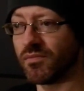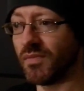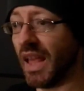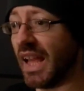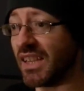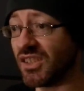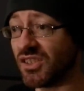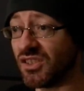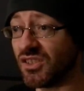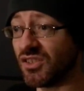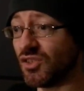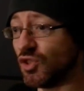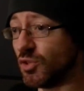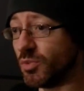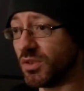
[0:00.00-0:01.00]
anxious,
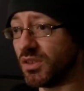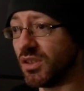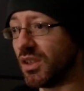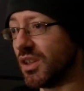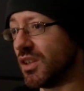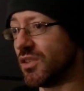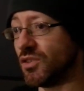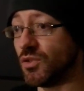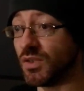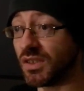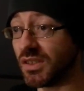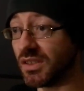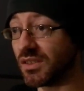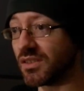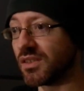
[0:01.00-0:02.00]
stupid,
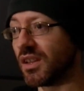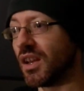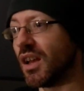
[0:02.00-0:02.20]
useless.